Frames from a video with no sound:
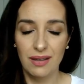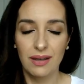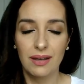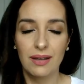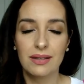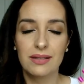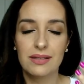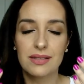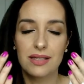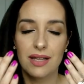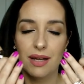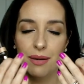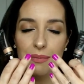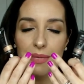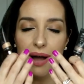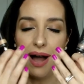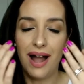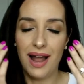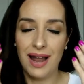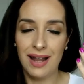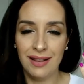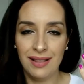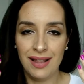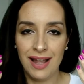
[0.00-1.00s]
some
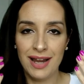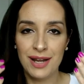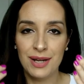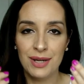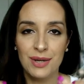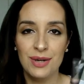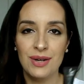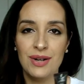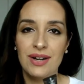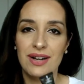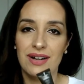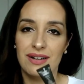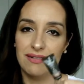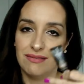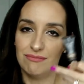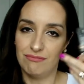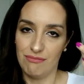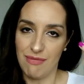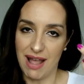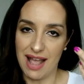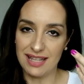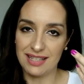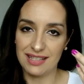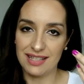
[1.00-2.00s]
eyeliner,
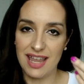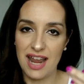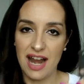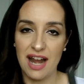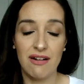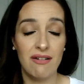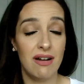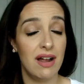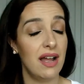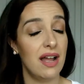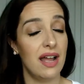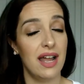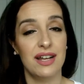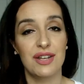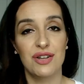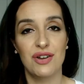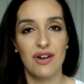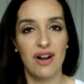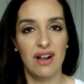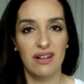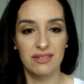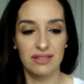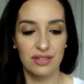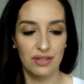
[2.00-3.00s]
mascara, and you're
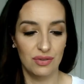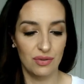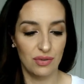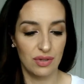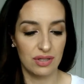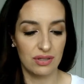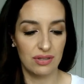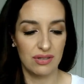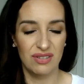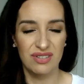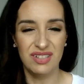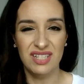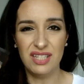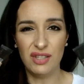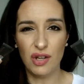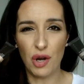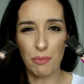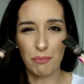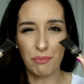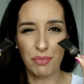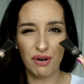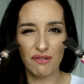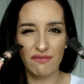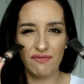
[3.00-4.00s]
out the door. So these are
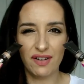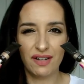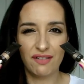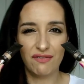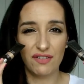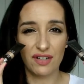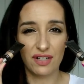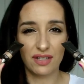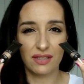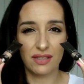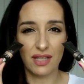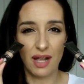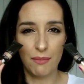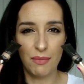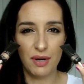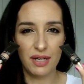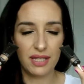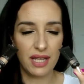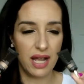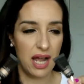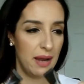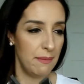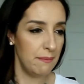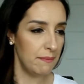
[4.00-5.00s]
perfect for
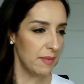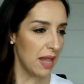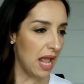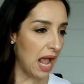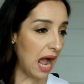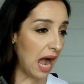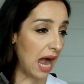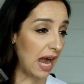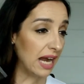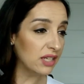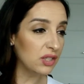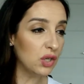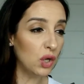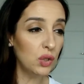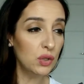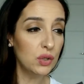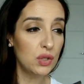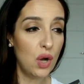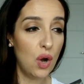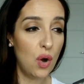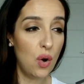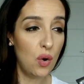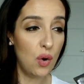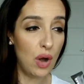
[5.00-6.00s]
summertime. I don't
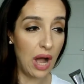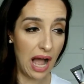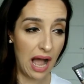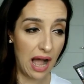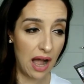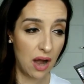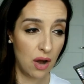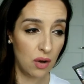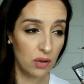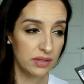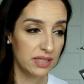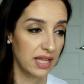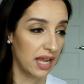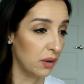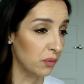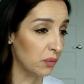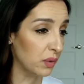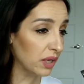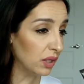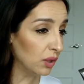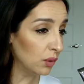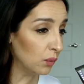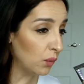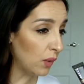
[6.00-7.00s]
know how they
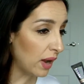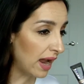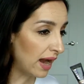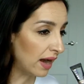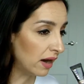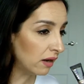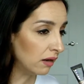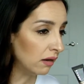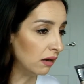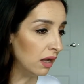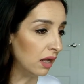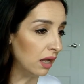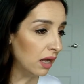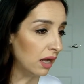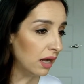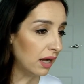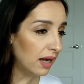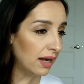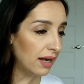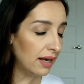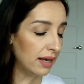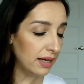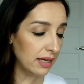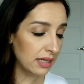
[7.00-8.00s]
will wear.
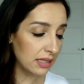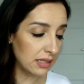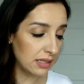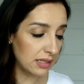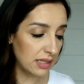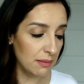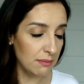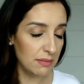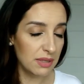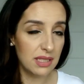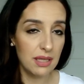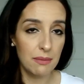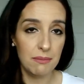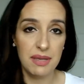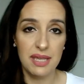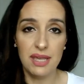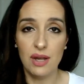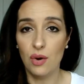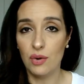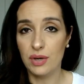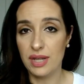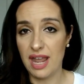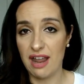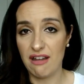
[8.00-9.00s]
It seems to be
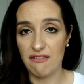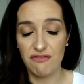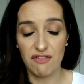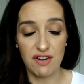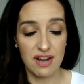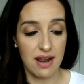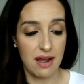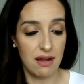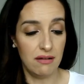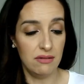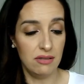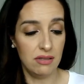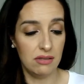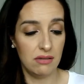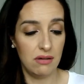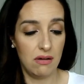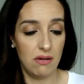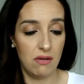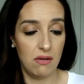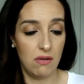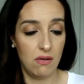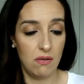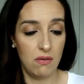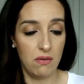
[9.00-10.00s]
okay for now.
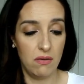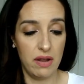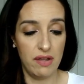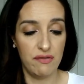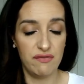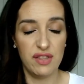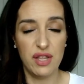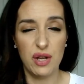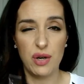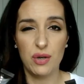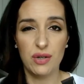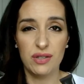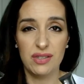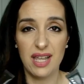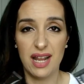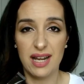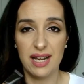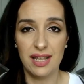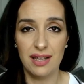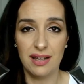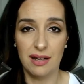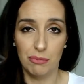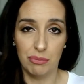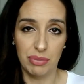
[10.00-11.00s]
So if there's
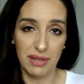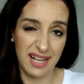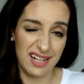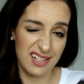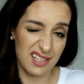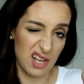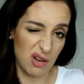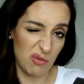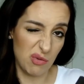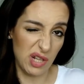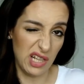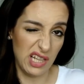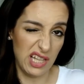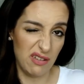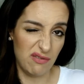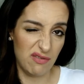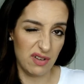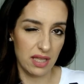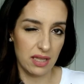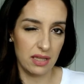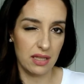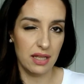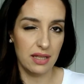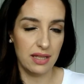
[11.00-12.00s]
any complaints, I will leave
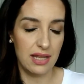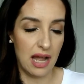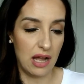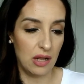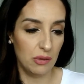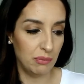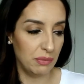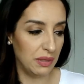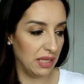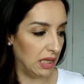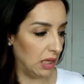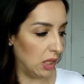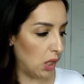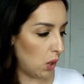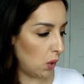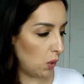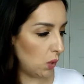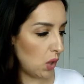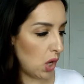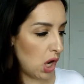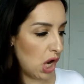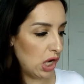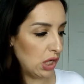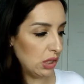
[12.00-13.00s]
it down
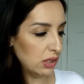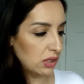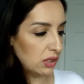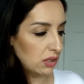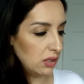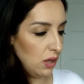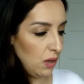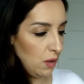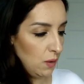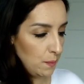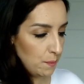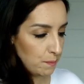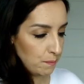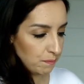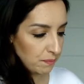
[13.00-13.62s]
below also.